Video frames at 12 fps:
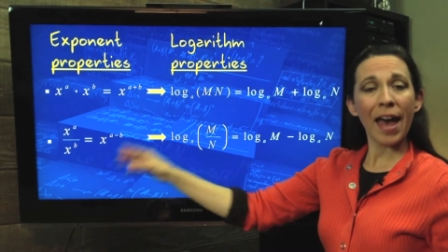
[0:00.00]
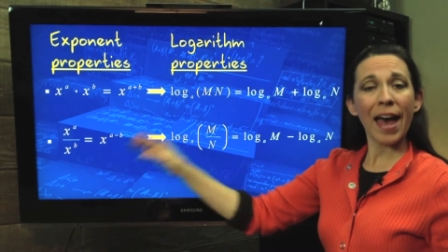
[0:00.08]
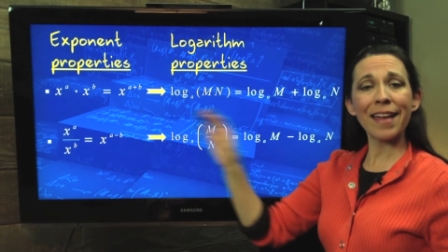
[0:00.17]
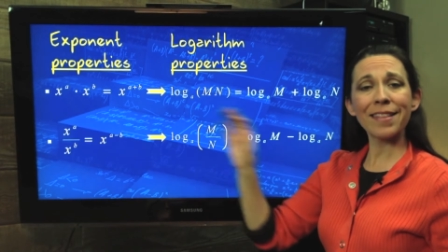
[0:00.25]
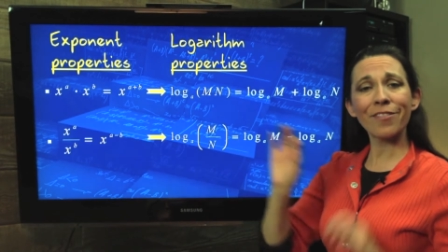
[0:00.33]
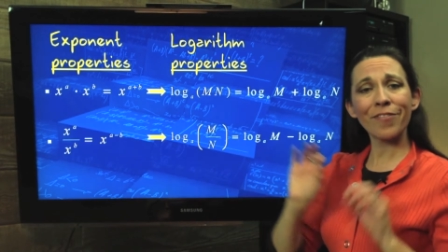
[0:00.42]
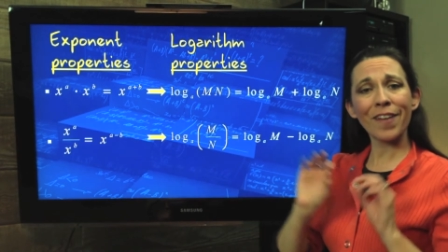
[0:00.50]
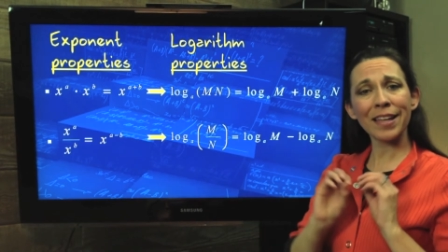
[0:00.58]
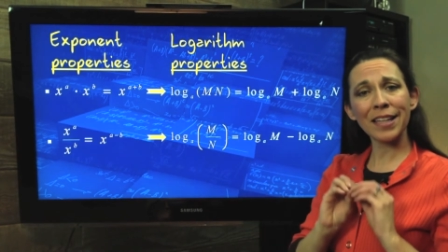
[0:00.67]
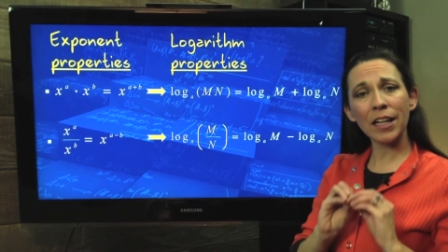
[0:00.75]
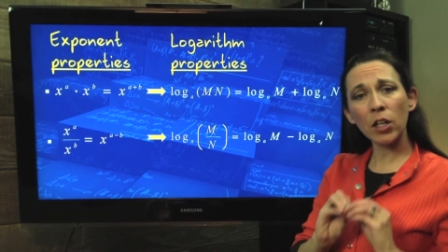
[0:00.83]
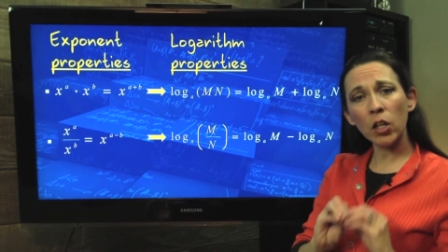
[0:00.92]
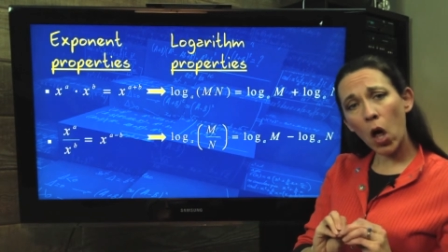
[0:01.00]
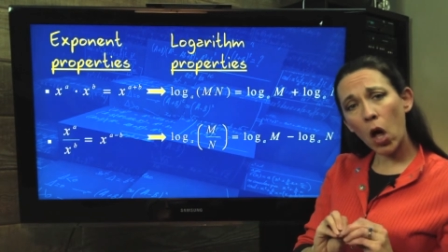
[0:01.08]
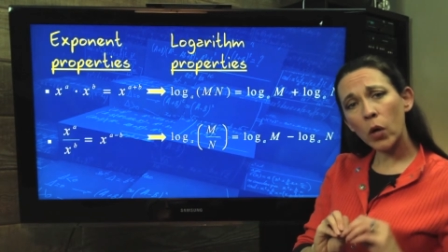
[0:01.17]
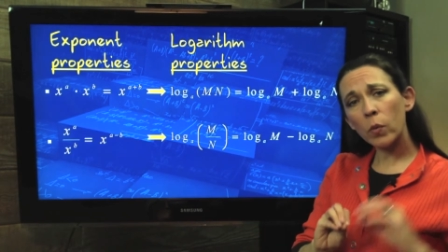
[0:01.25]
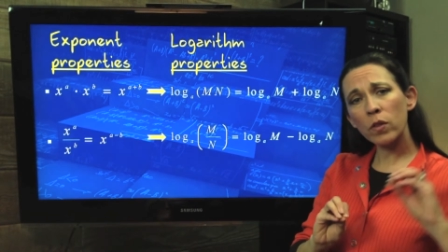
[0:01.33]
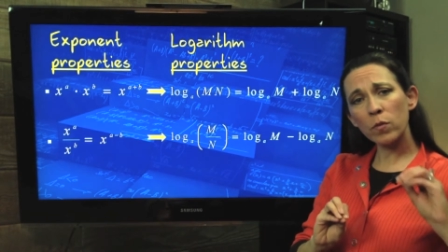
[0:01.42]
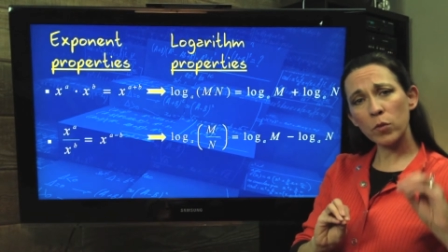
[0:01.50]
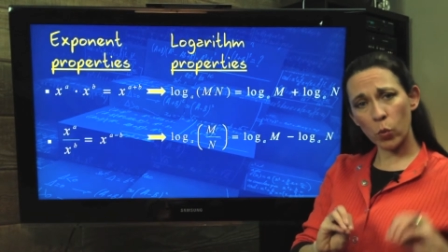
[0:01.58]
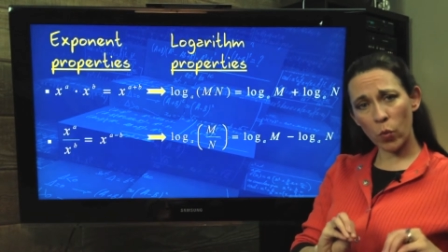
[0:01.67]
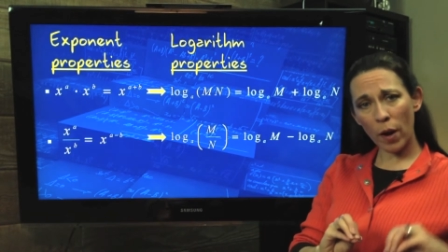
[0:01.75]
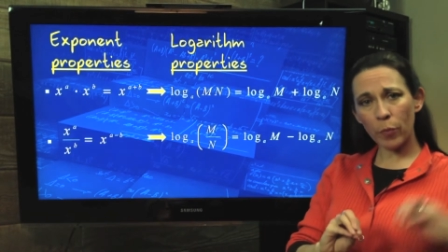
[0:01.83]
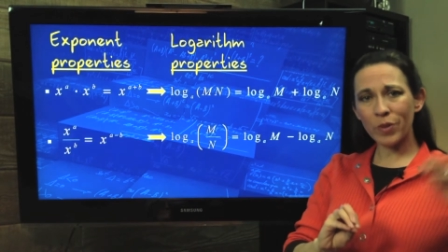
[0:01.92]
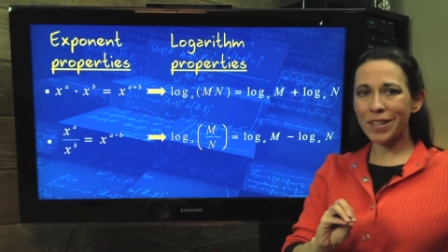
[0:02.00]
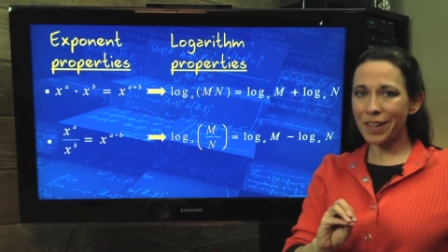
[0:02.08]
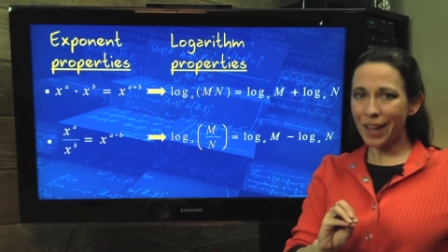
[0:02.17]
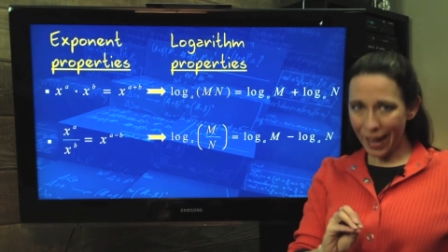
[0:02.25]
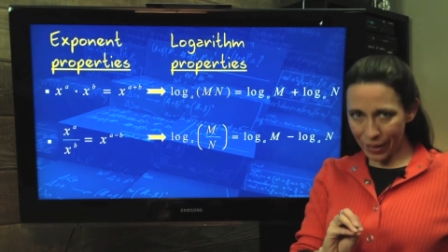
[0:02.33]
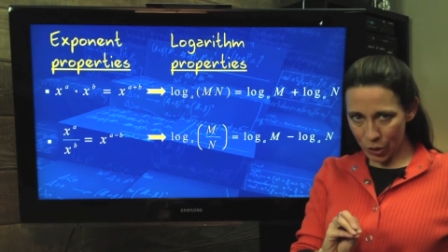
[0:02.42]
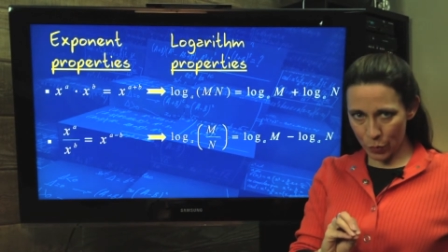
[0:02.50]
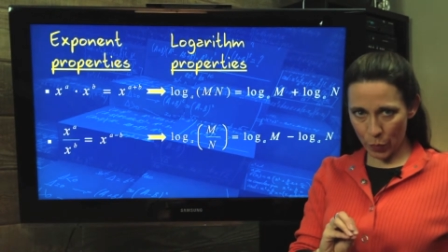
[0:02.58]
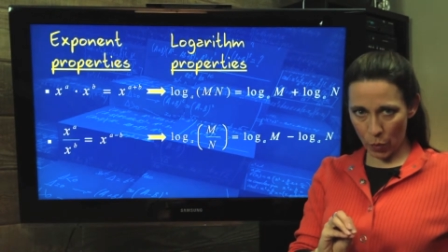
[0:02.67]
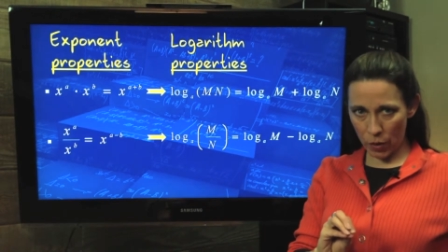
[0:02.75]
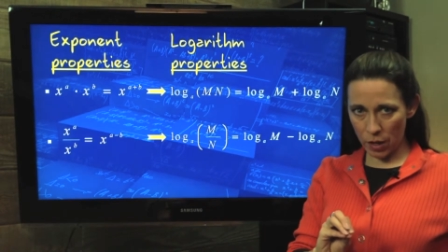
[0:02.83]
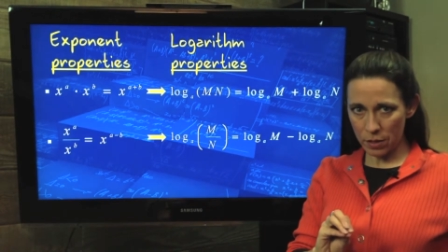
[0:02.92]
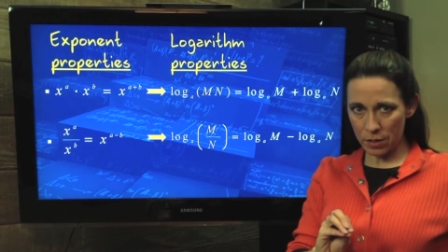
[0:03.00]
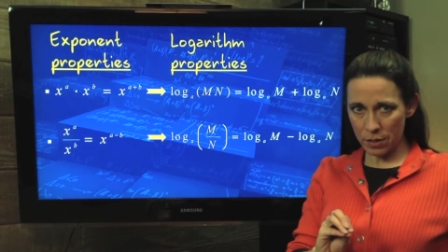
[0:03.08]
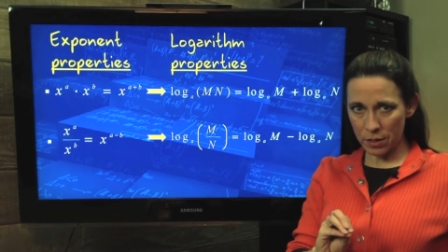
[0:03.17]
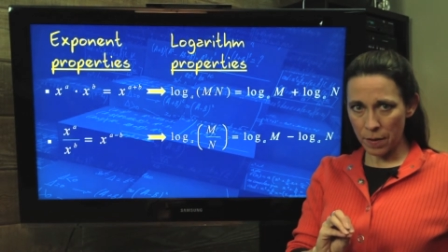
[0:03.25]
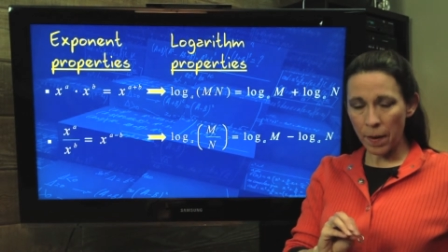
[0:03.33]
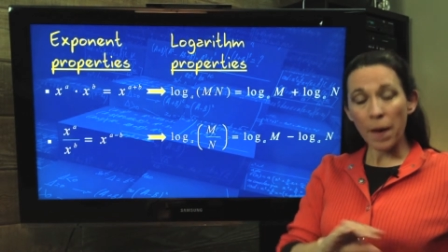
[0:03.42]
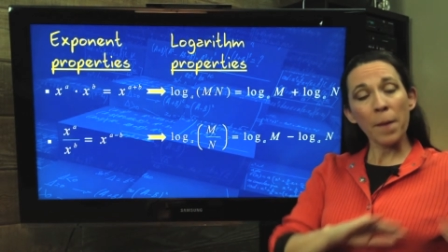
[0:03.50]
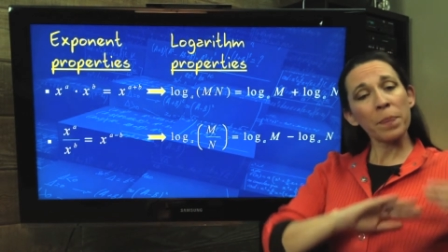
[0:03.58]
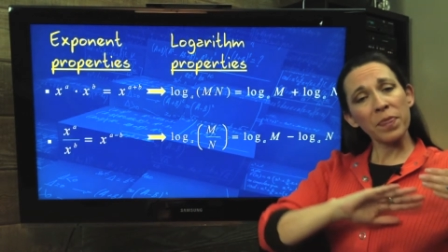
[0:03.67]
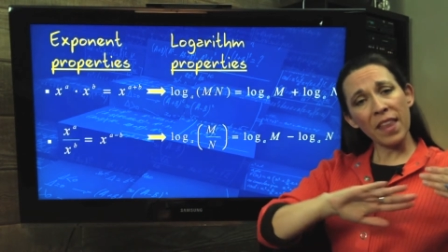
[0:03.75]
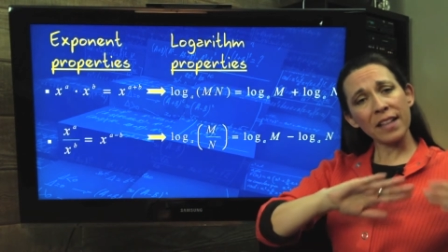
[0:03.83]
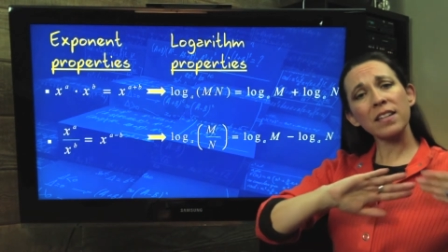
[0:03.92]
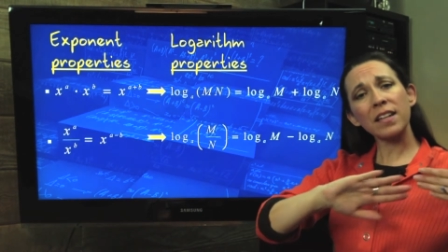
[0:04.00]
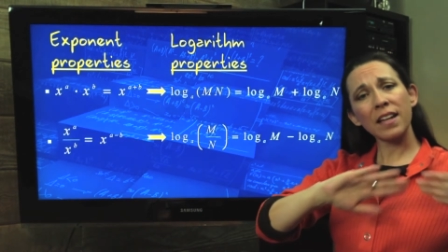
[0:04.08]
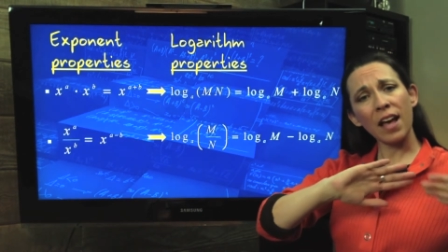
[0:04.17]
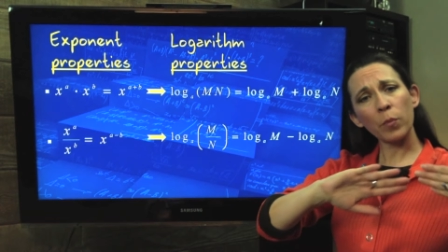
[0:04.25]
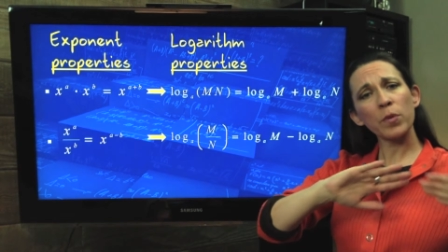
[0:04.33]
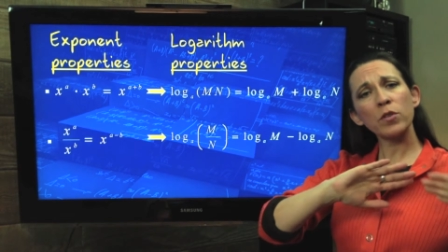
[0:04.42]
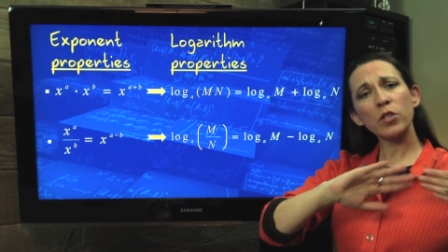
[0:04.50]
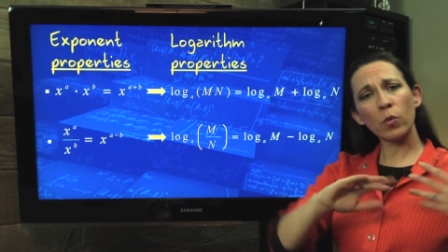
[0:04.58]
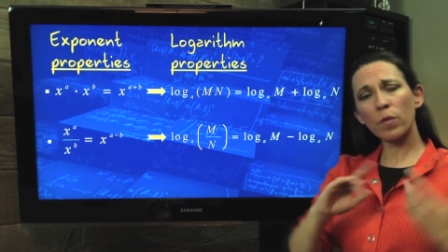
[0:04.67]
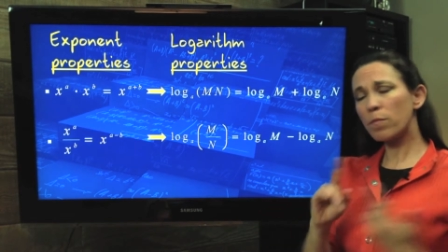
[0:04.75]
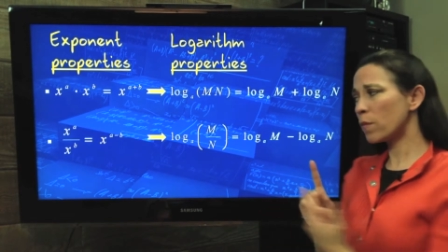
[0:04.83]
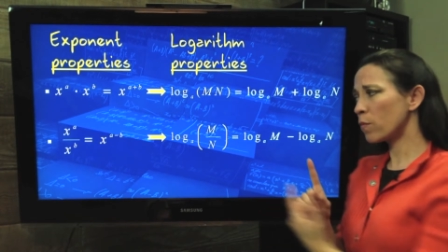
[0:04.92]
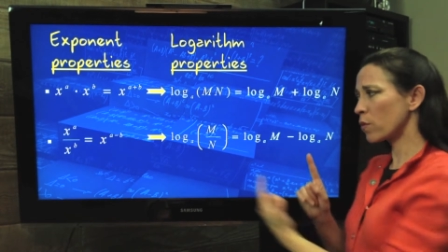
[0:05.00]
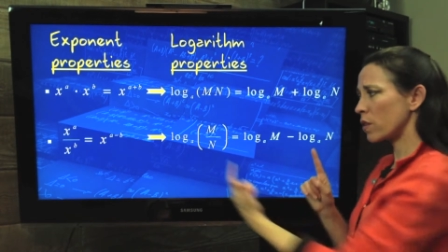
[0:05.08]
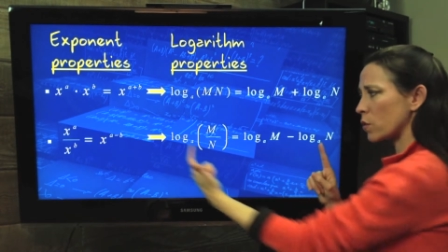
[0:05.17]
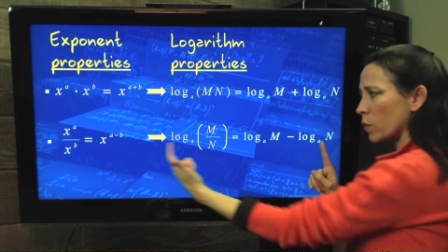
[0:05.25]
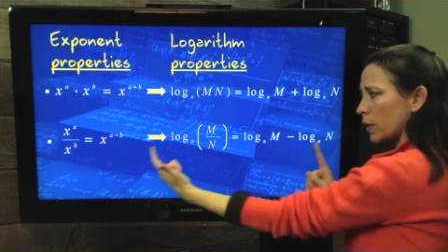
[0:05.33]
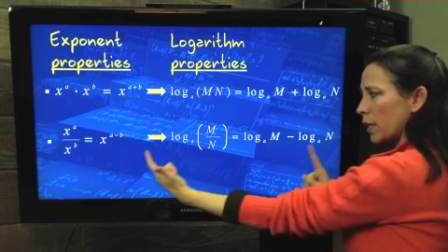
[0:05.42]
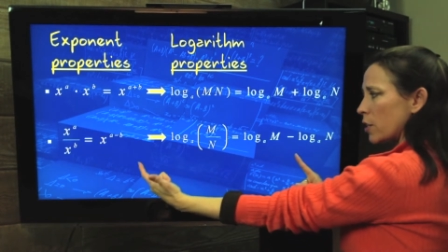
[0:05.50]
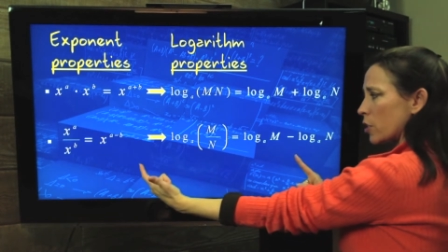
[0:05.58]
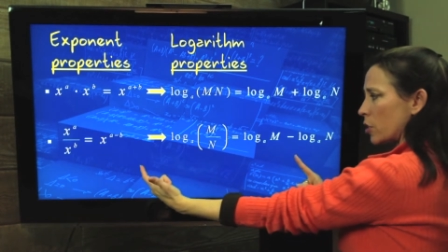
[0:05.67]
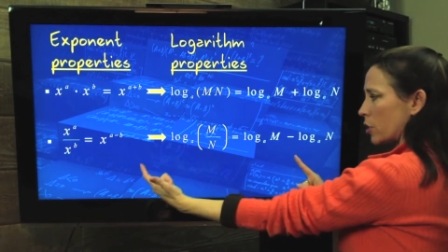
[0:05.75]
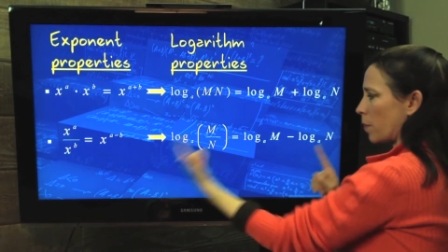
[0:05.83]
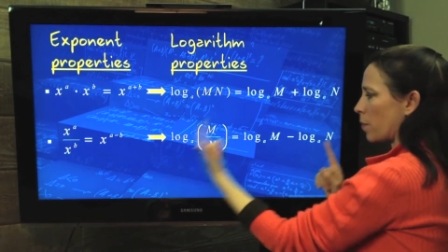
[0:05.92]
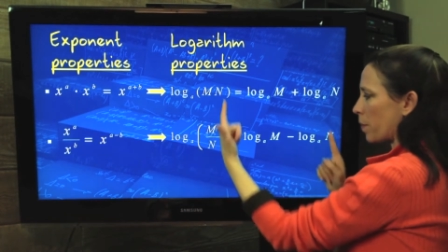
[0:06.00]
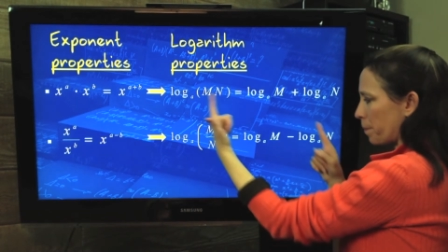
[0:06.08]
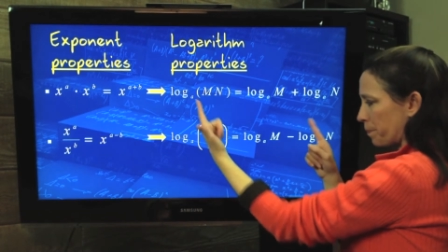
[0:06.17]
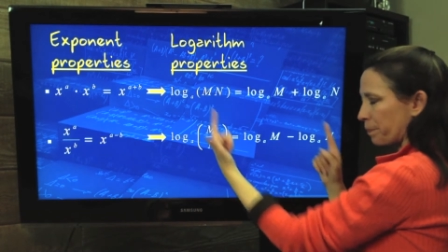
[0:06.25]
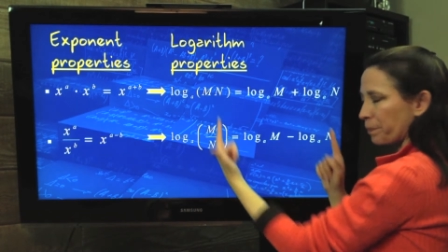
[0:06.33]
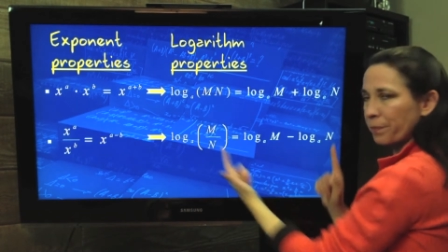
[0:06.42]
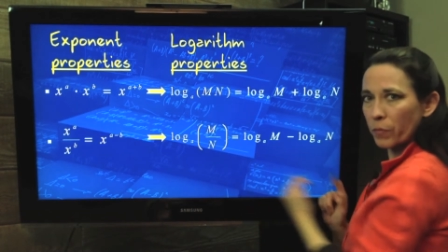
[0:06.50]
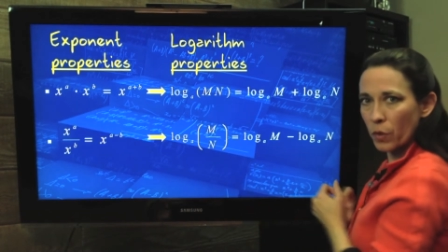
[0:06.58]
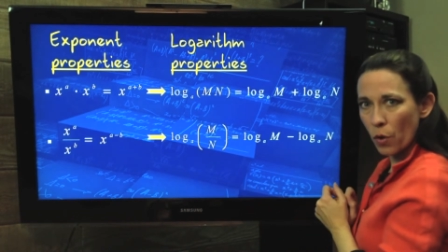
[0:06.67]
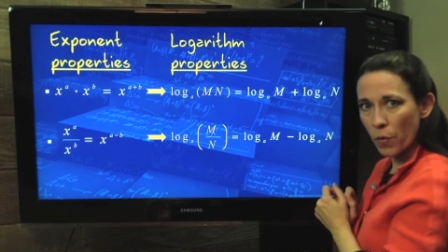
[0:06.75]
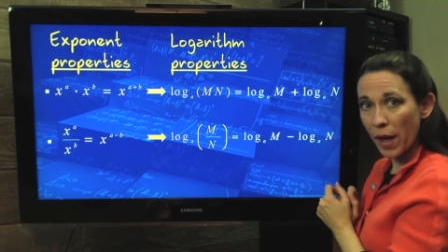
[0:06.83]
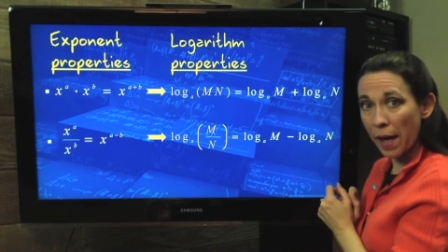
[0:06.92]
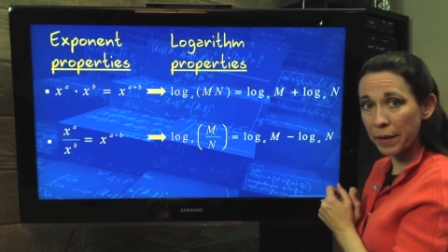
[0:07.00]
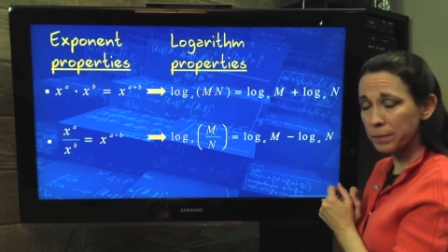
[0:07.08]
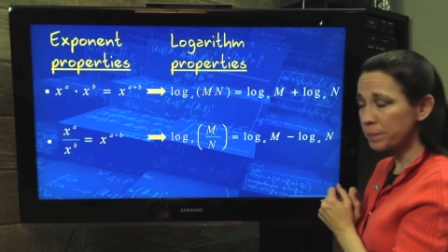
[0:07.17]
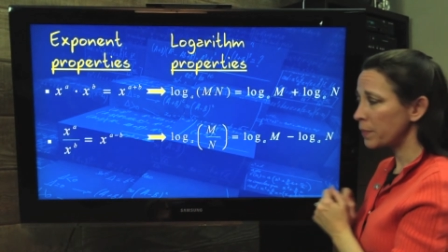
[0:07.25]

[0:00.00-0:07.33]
and the fact that logarithms represent exponents, that's going to help you to remember this relationship, okay?